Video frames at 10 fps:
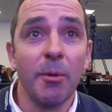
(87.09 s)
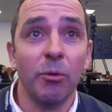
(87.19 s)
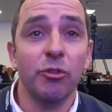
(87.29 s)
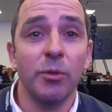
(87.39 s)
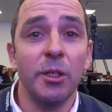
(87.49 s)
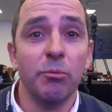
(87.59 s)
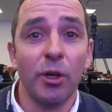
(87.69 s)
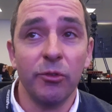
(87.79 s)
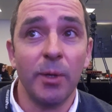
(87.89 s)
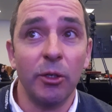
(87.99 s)
I was really
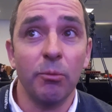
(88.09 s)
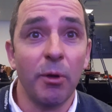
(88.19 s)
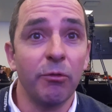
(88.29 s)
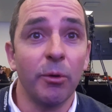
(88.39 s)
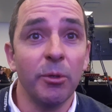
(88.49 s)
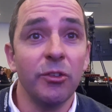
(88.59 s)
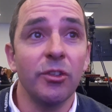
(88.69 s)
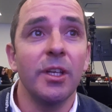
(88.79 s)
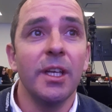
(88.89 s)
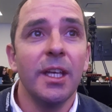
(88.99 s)
impressed by the performance,
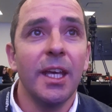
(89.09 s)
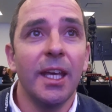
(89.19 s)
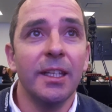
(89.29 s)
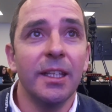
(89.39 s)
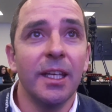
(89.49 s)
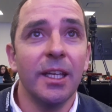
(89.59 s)
and